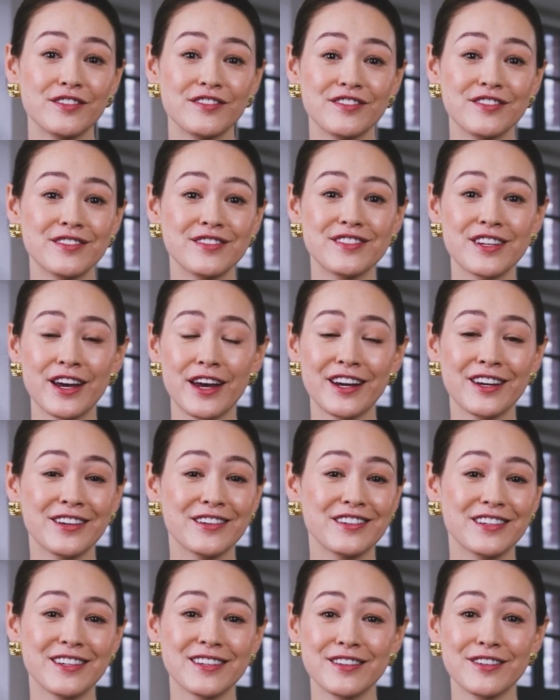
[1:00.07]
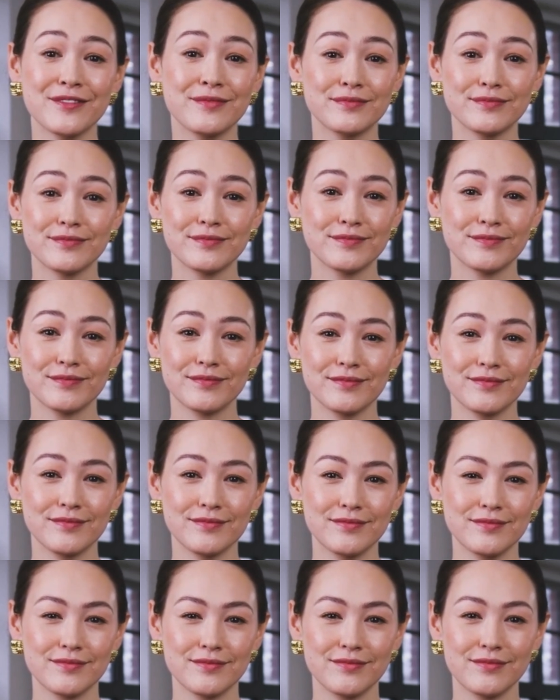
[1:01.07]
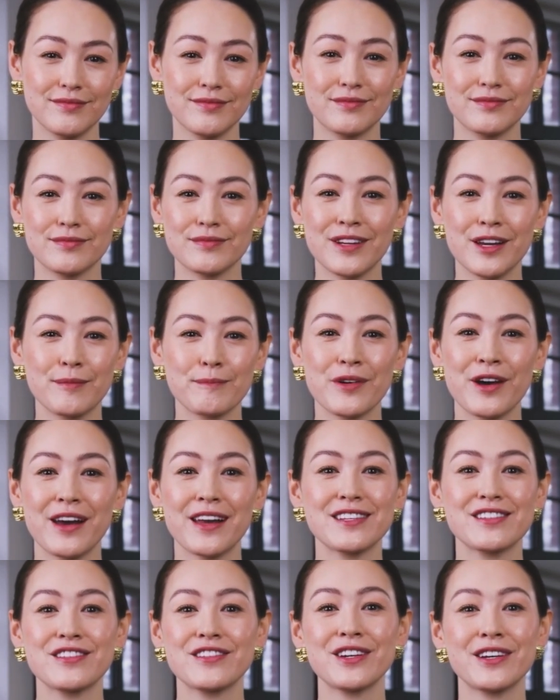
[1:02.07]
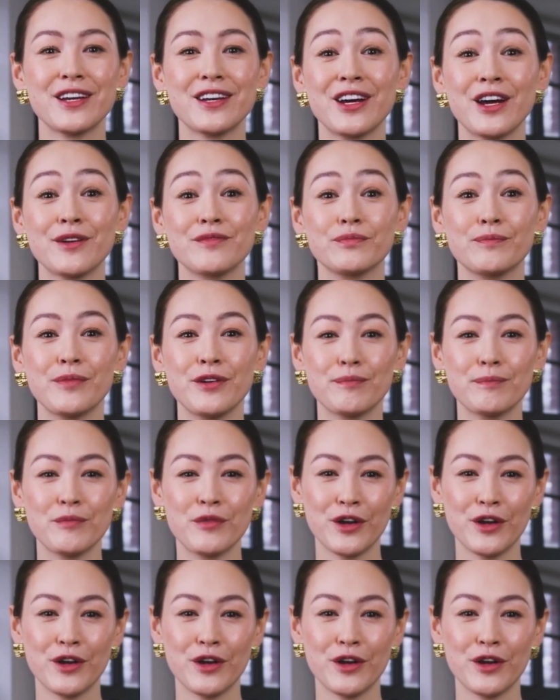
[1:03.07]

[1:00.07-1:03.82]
society. They're placed in a government